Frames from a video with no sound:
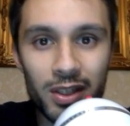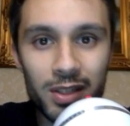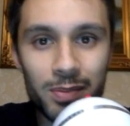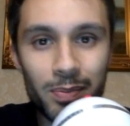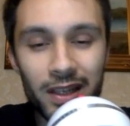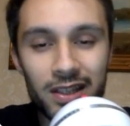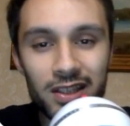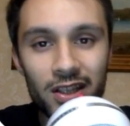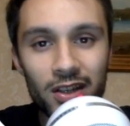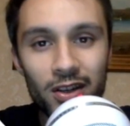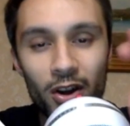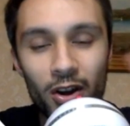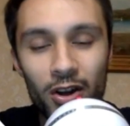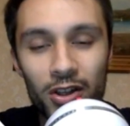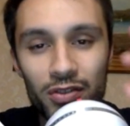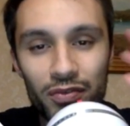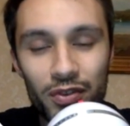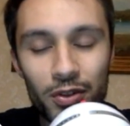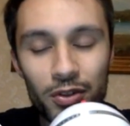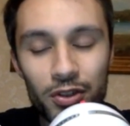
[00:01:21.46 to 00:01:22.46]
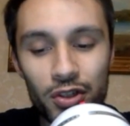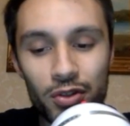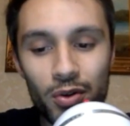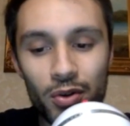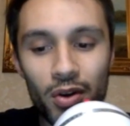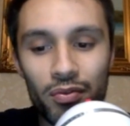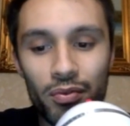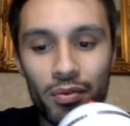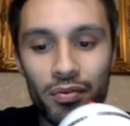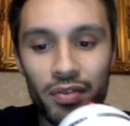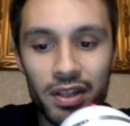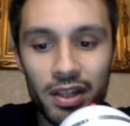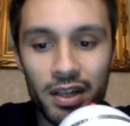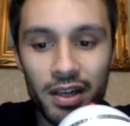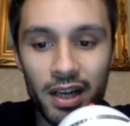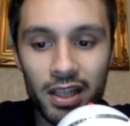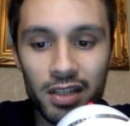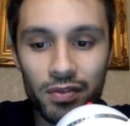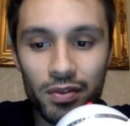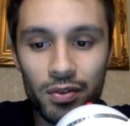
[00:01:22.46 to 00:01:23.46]
They're expecting large future growth within the
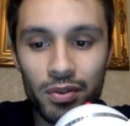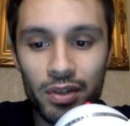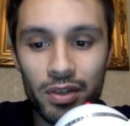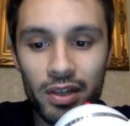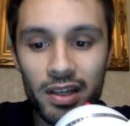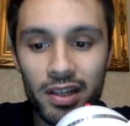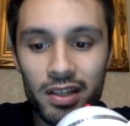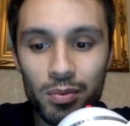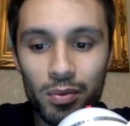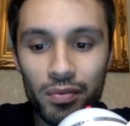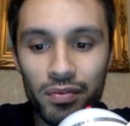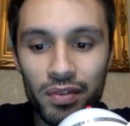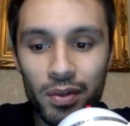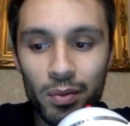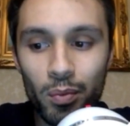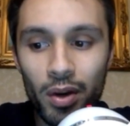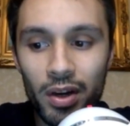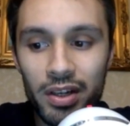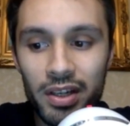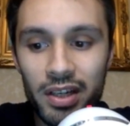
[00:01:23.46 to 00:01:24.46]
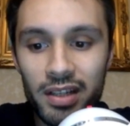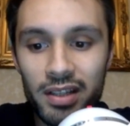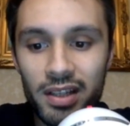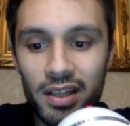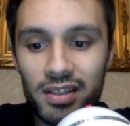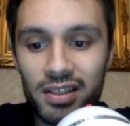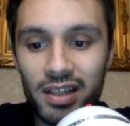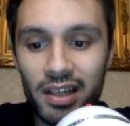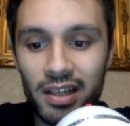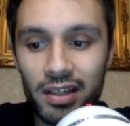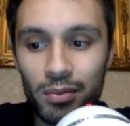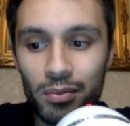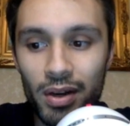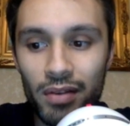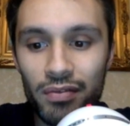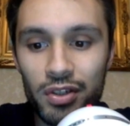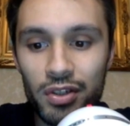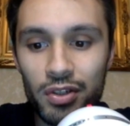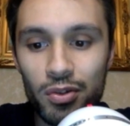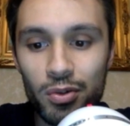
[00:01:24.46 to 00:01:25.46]
next few years. Within one year, they're saying the
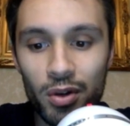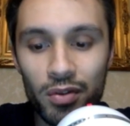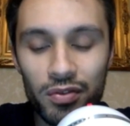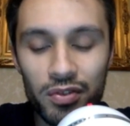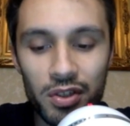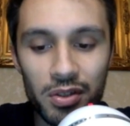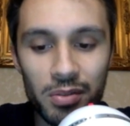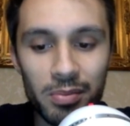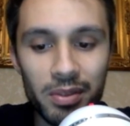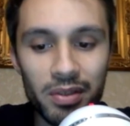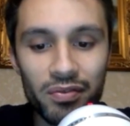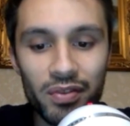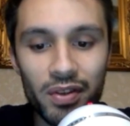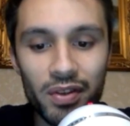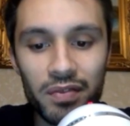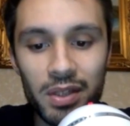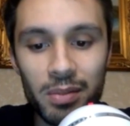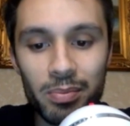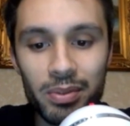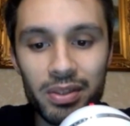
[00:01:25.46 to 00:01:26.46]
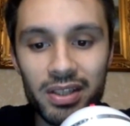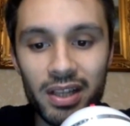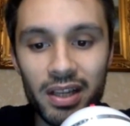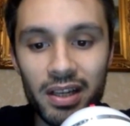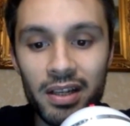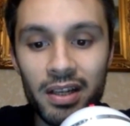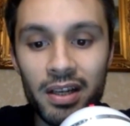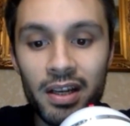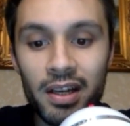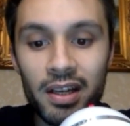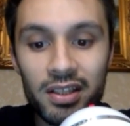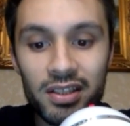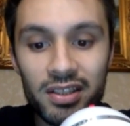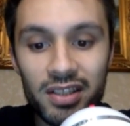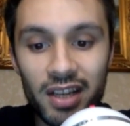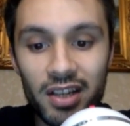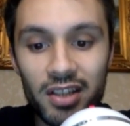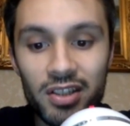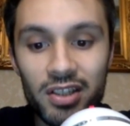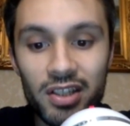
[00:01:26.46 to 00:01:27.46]
revenue growth is going to be 50%,
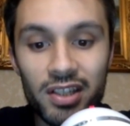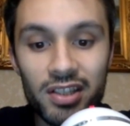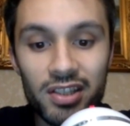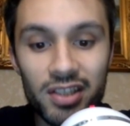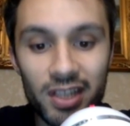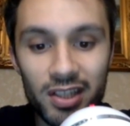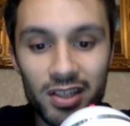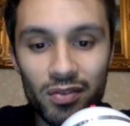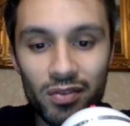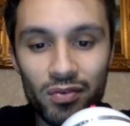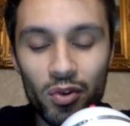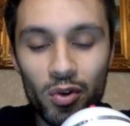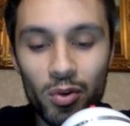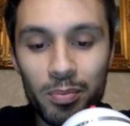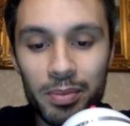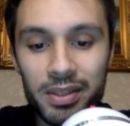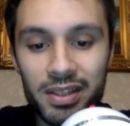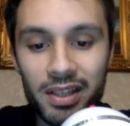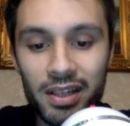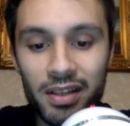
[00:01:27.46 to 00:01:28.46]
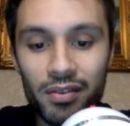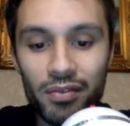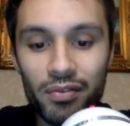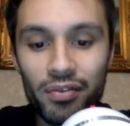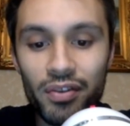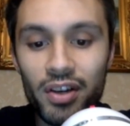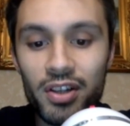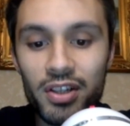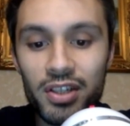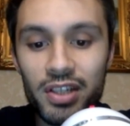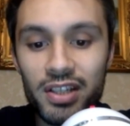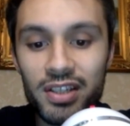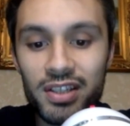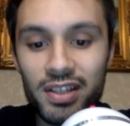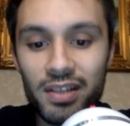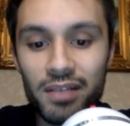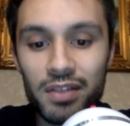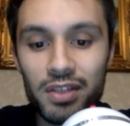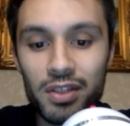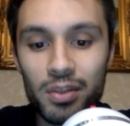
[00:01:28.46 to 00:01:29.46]
second year 64%, third year
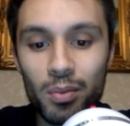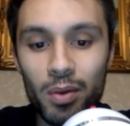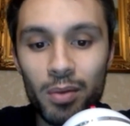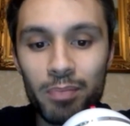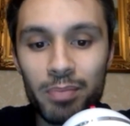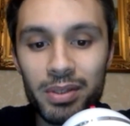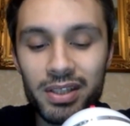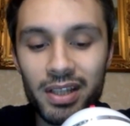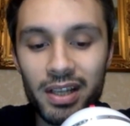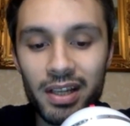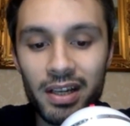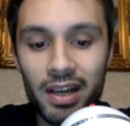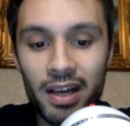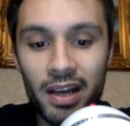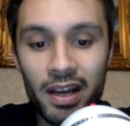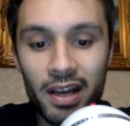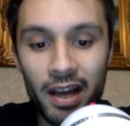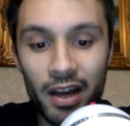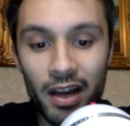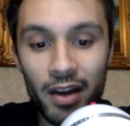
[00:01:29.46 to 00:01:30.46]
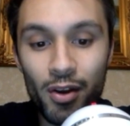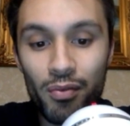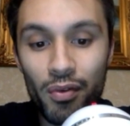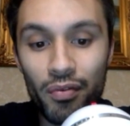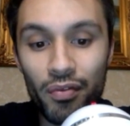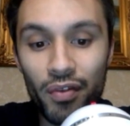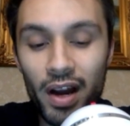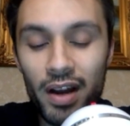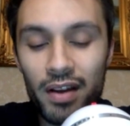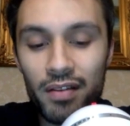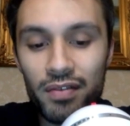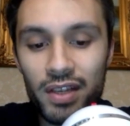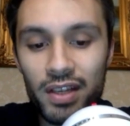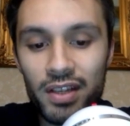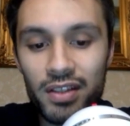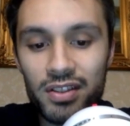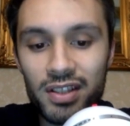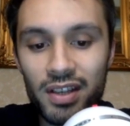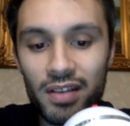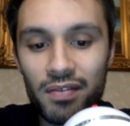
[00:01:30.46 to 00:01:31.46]
71%, and over five
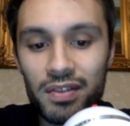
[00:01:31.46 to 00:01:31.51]
years